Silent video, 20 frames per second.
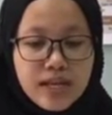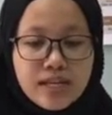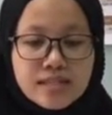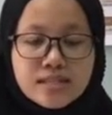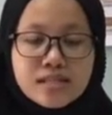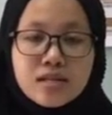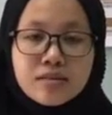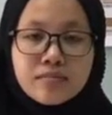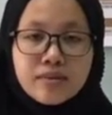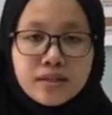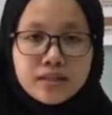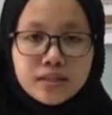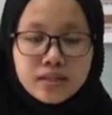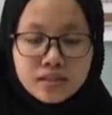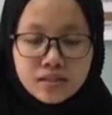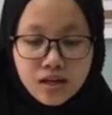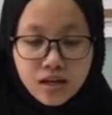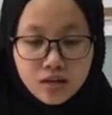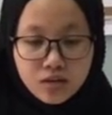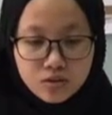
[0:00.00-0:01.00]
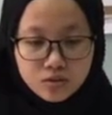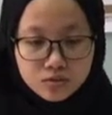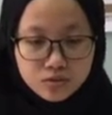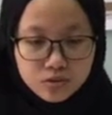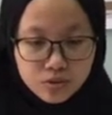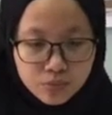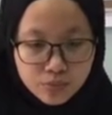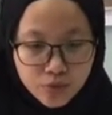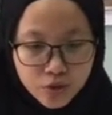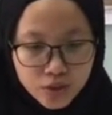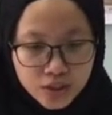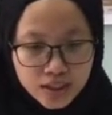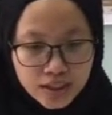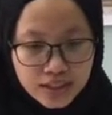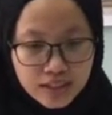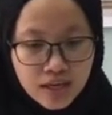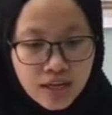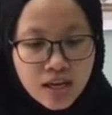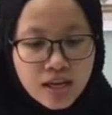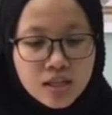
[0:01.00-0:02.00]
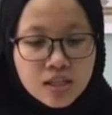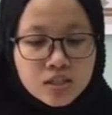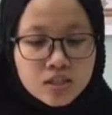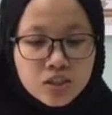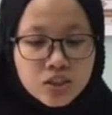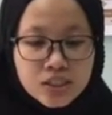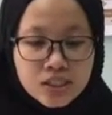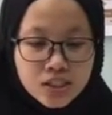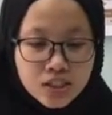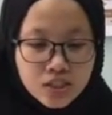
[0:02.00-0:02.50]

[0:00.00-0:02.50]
and some buttons are also broken. So in